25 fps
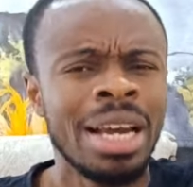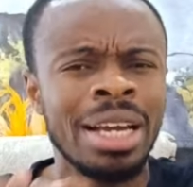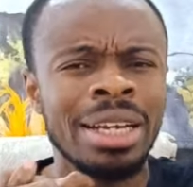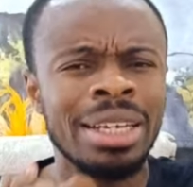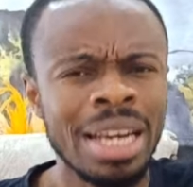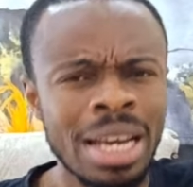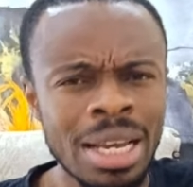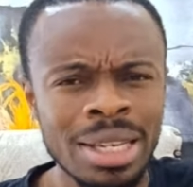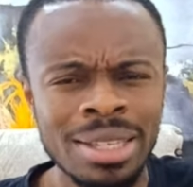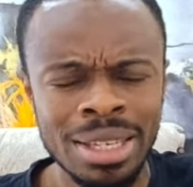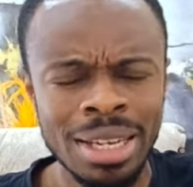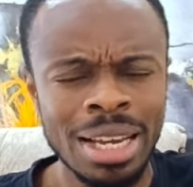
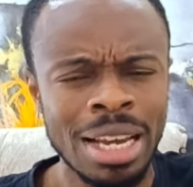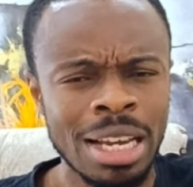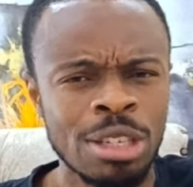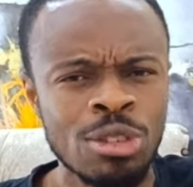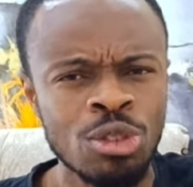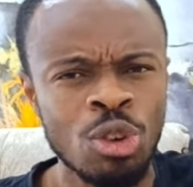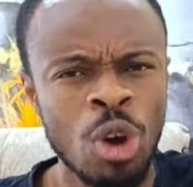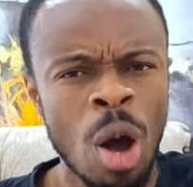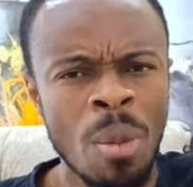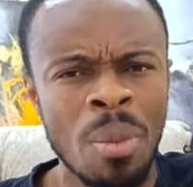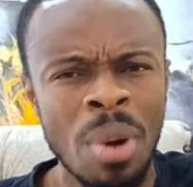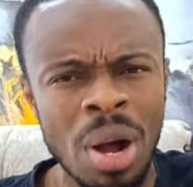This is
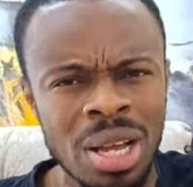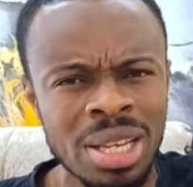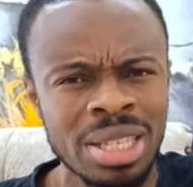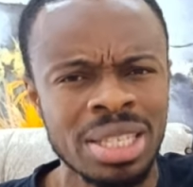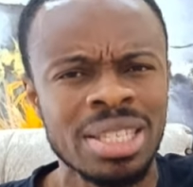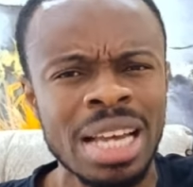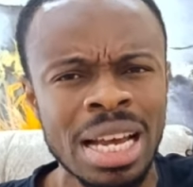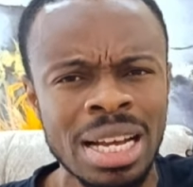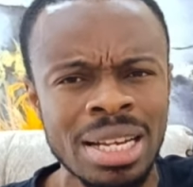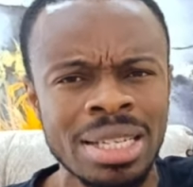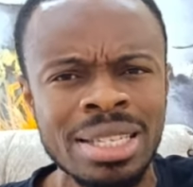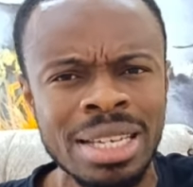common
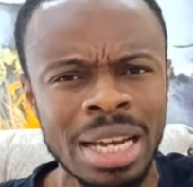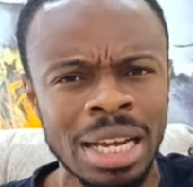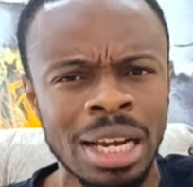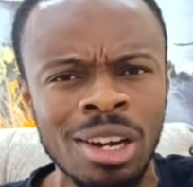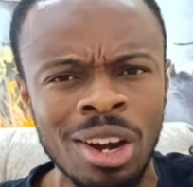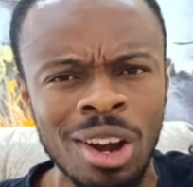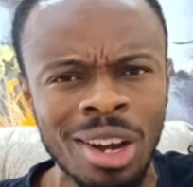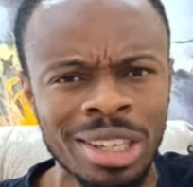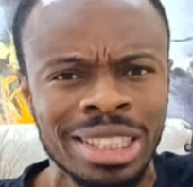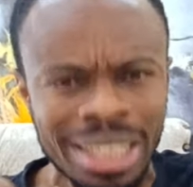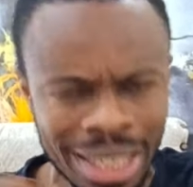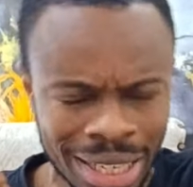sense and
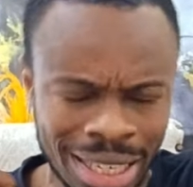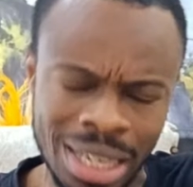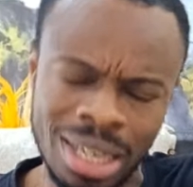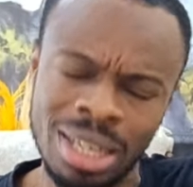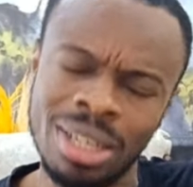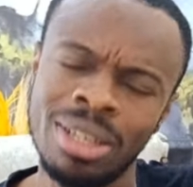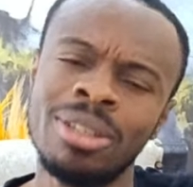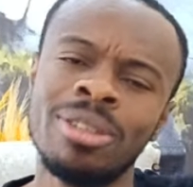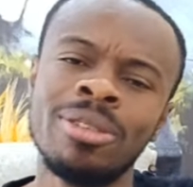logic.